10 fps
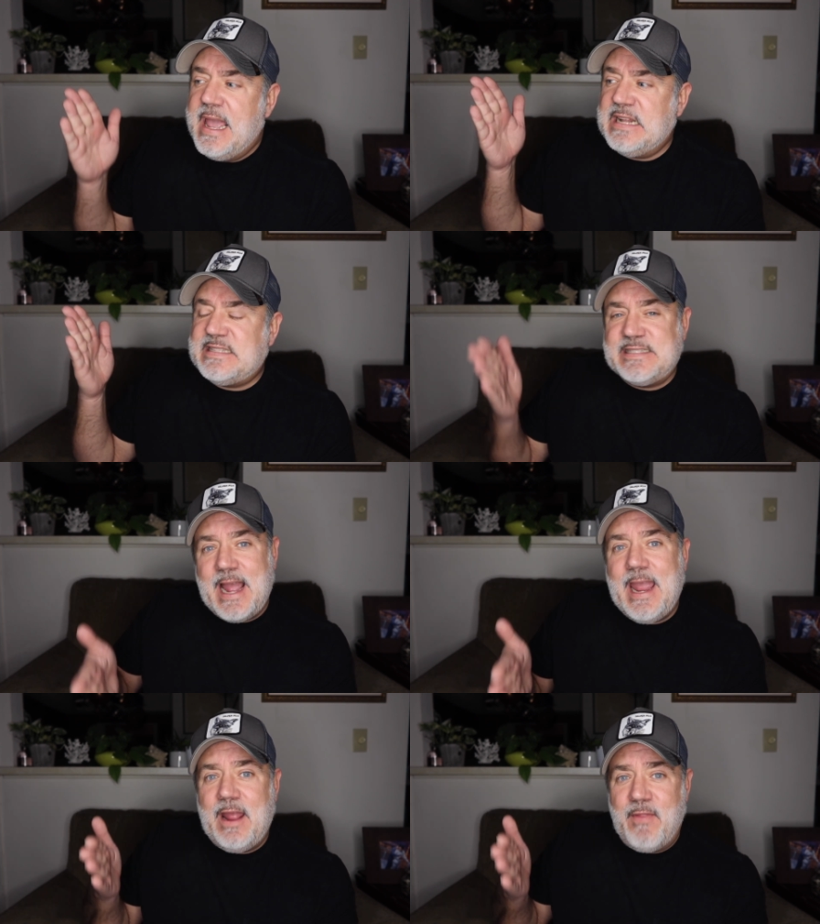It's
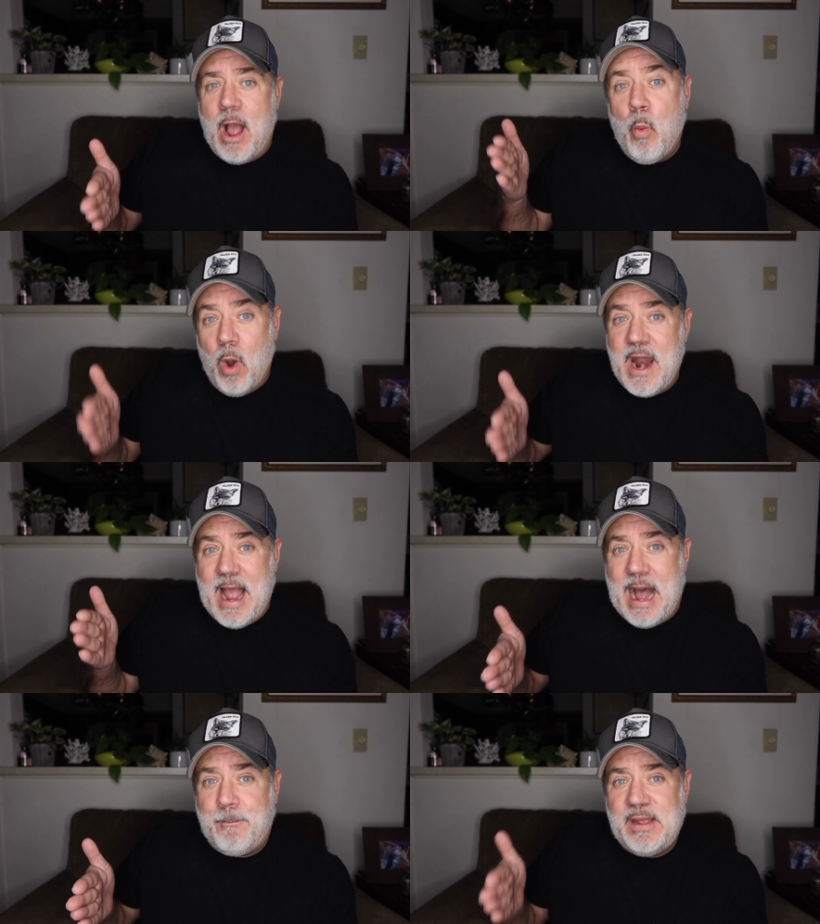saying that what
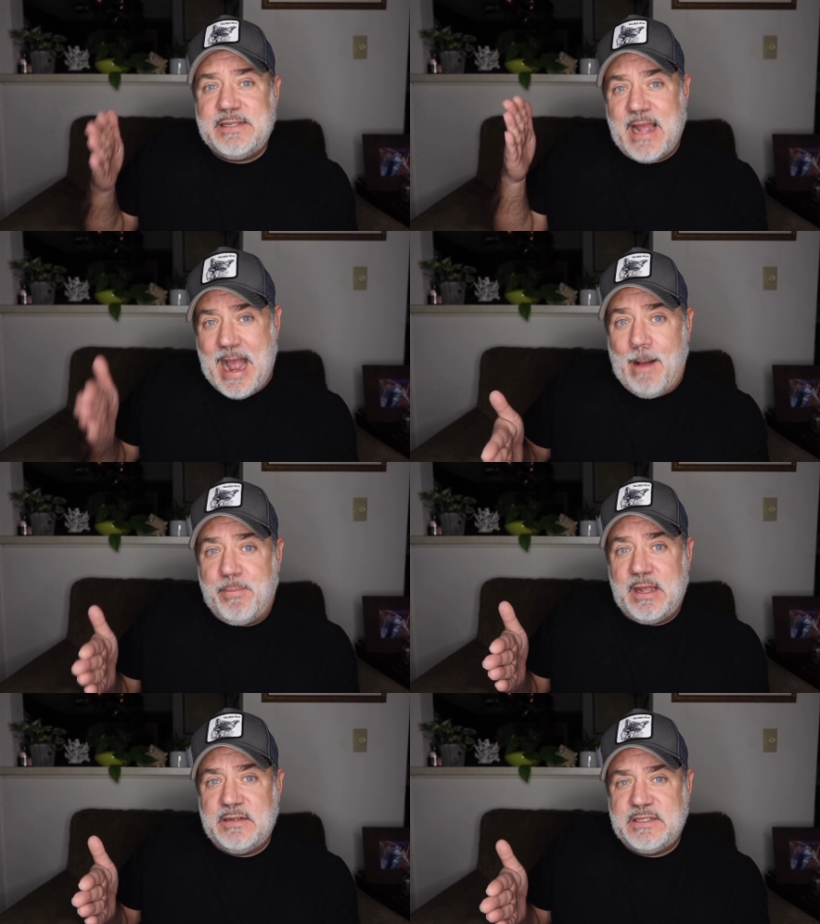happened
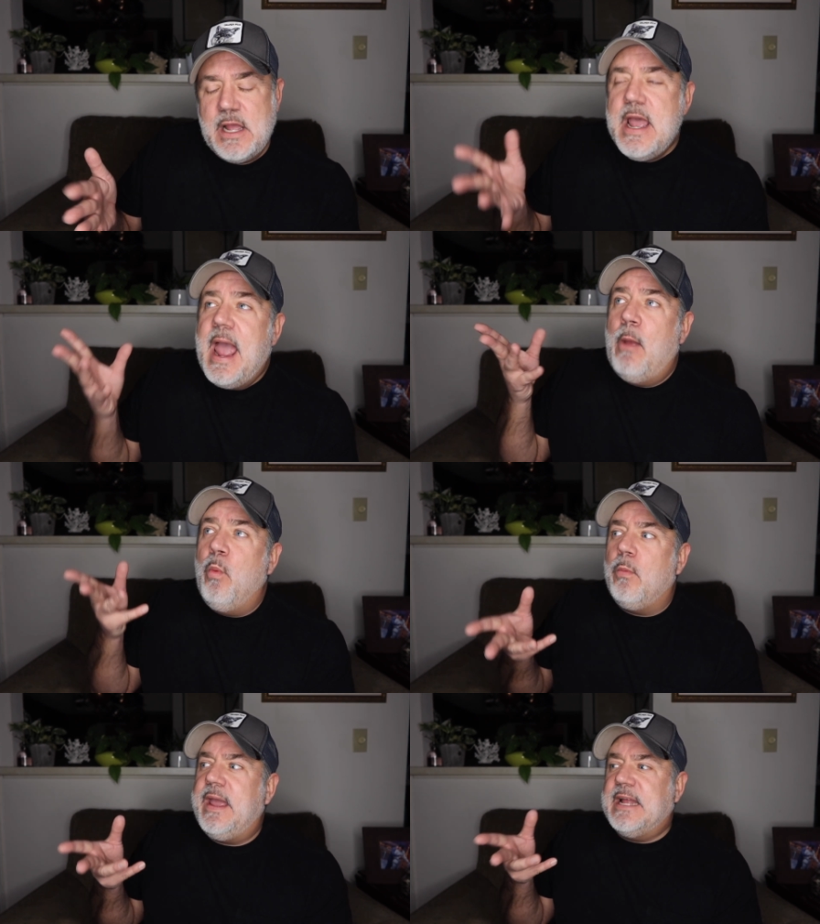happened,
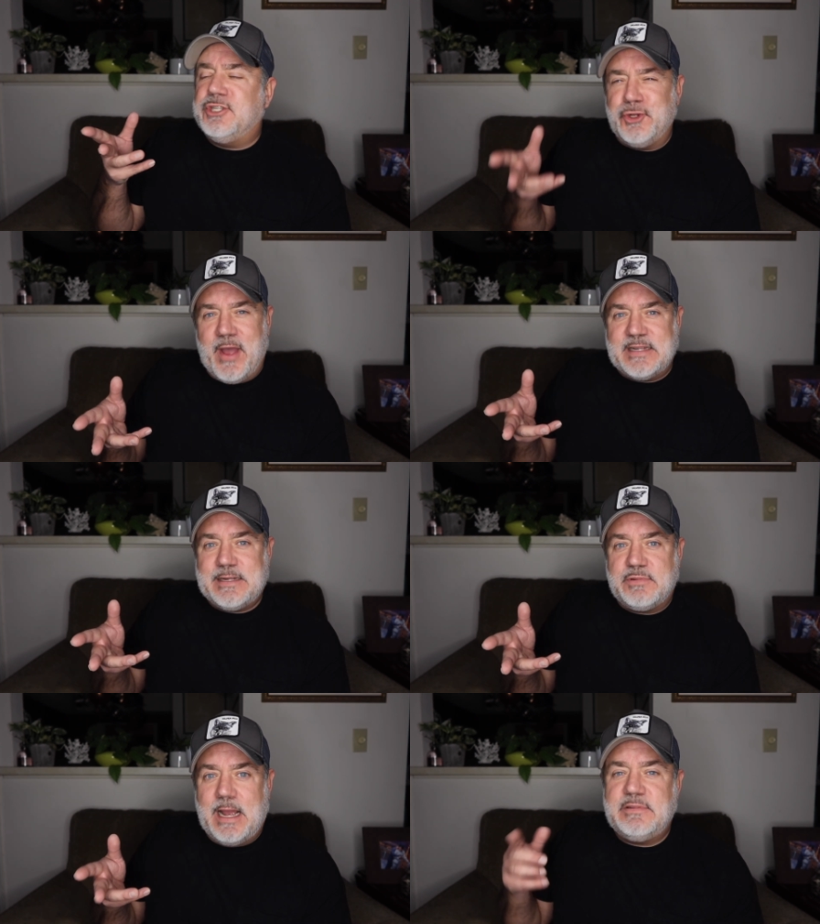and when we can do that,
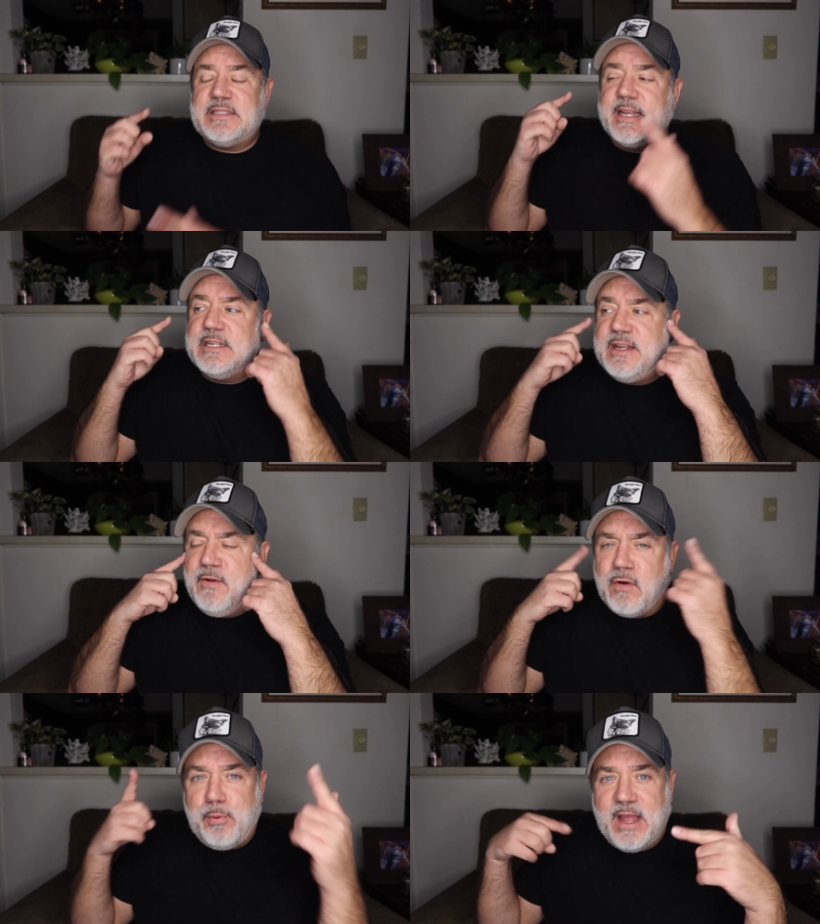sometimes it's like, because have
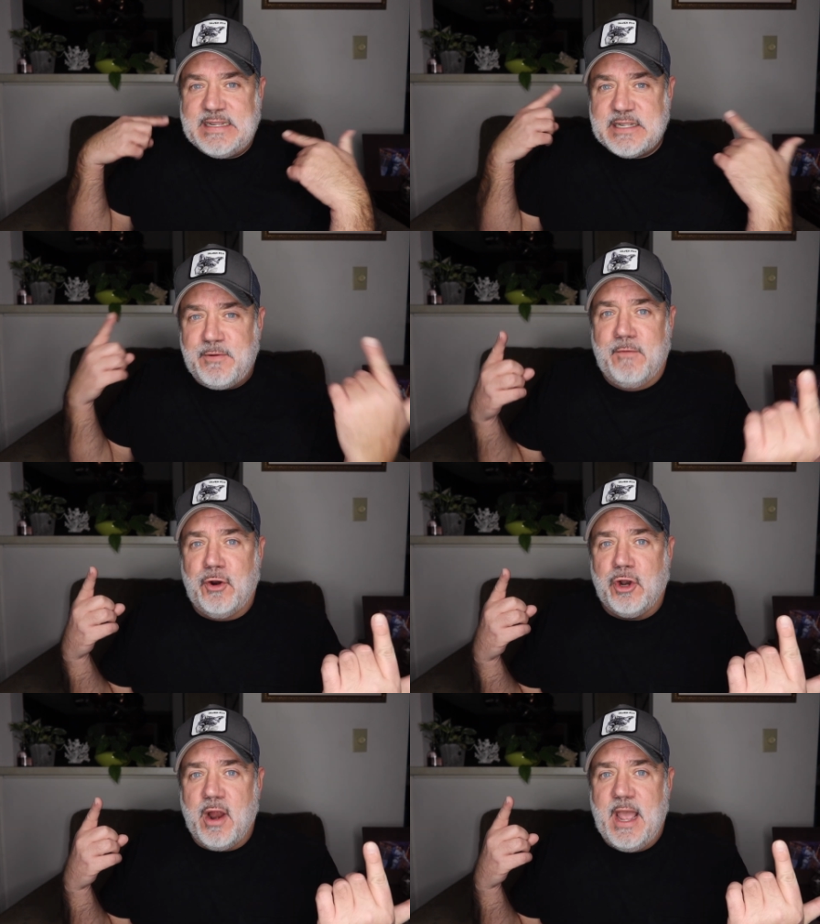you ever played stuff
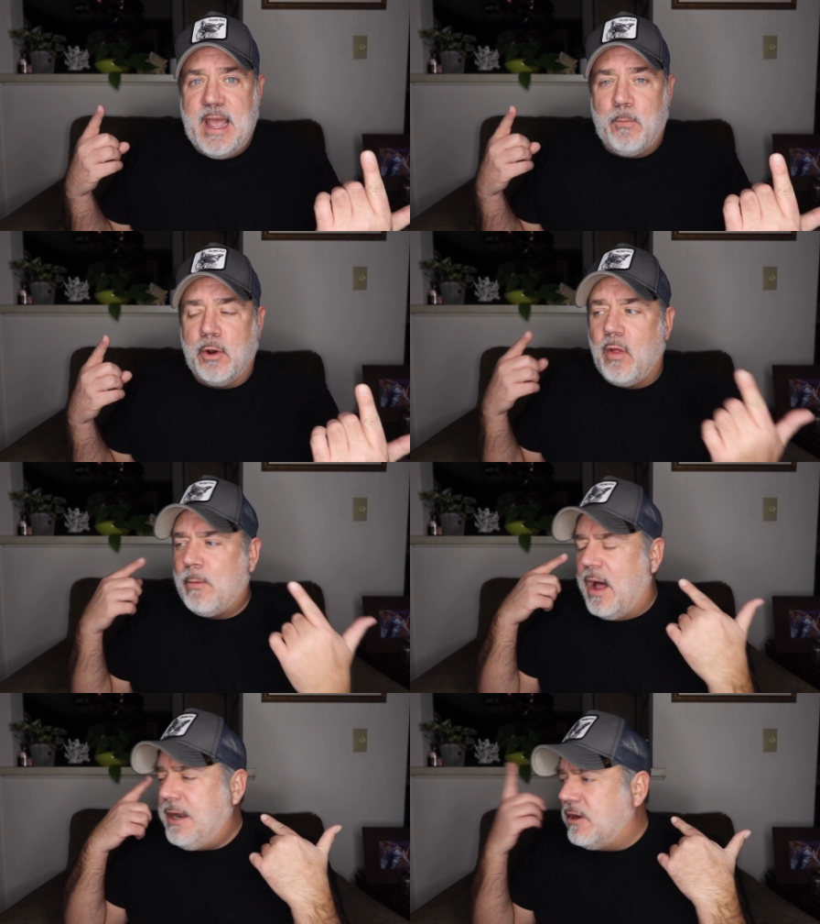over in your head where you're
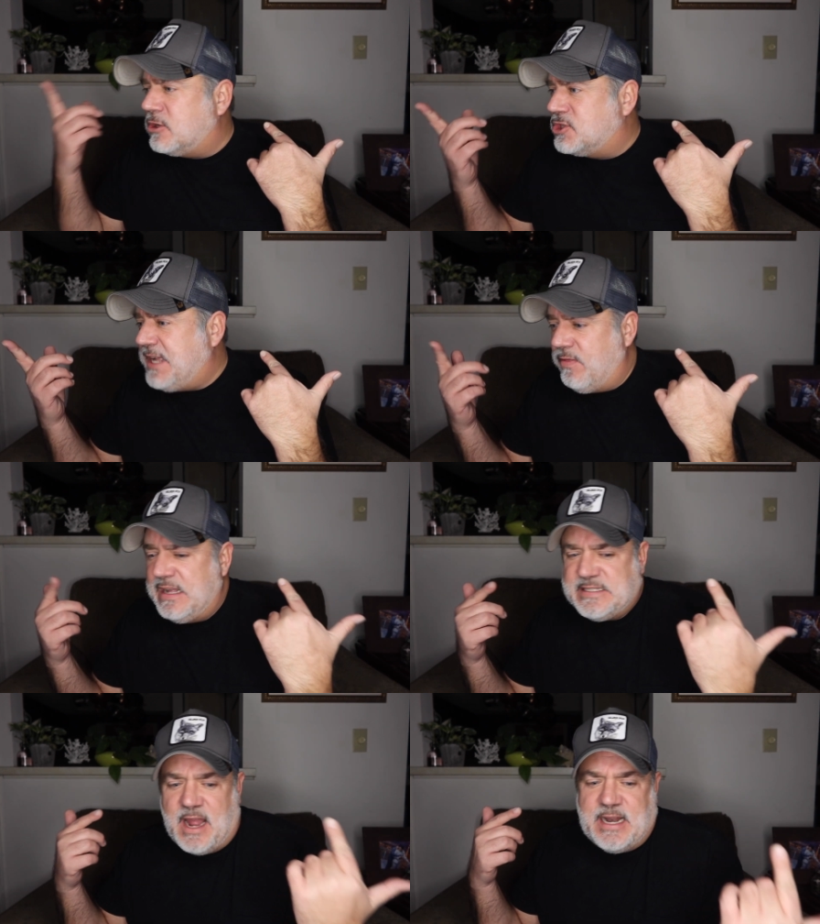like, well, I don't understand
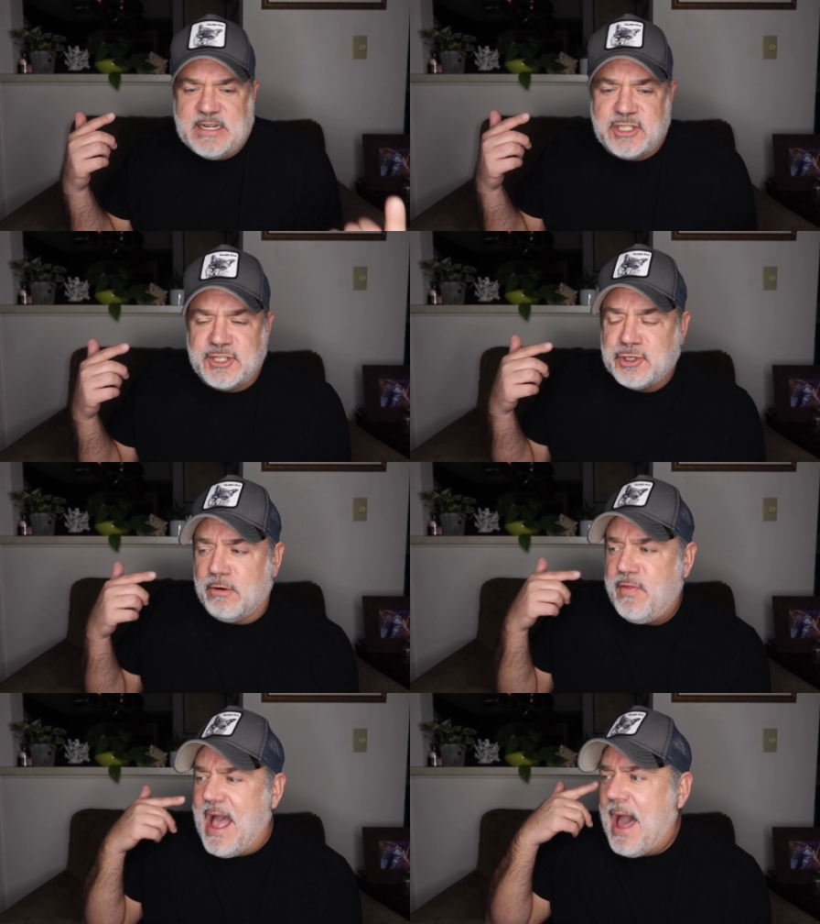this, and I didn't
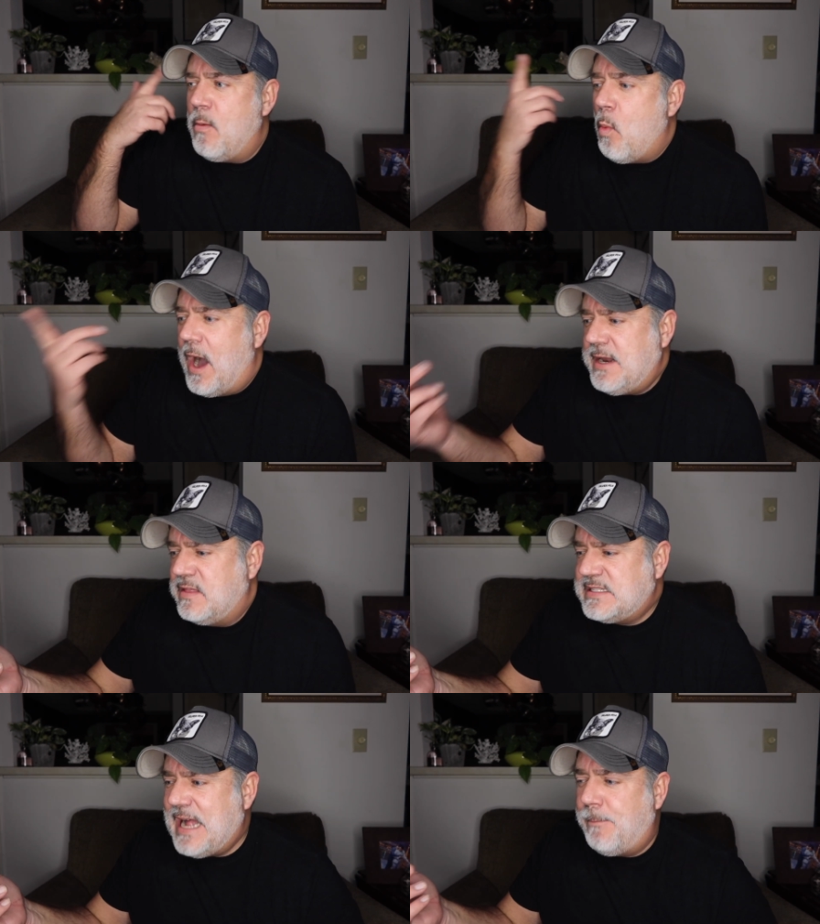deserve that, and why
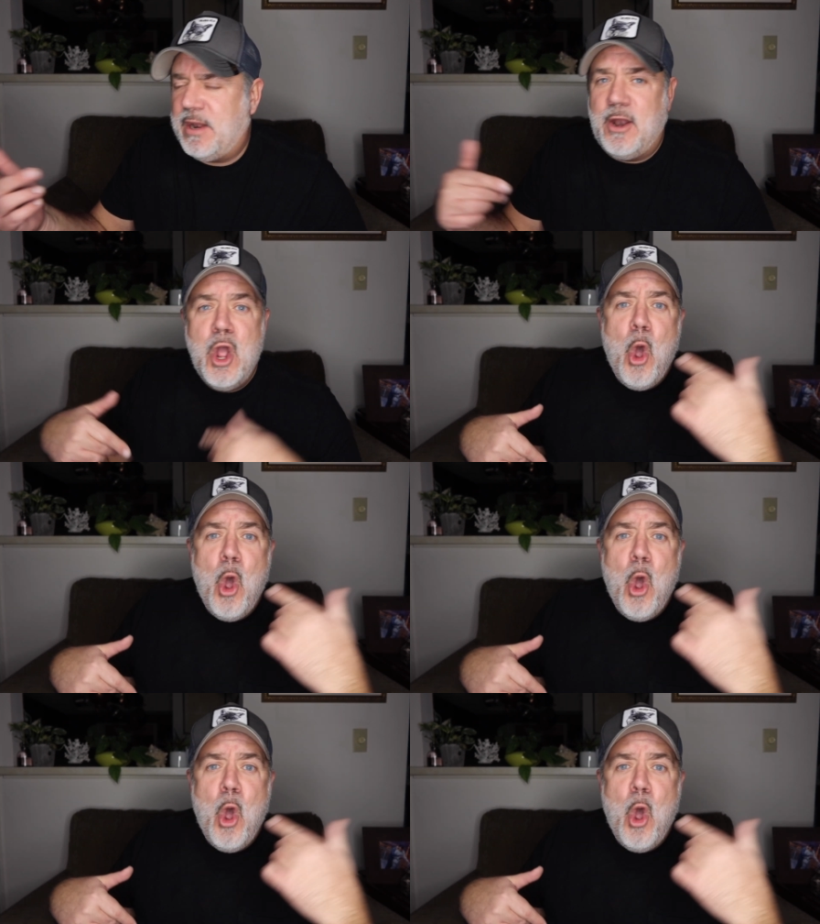did this happen, and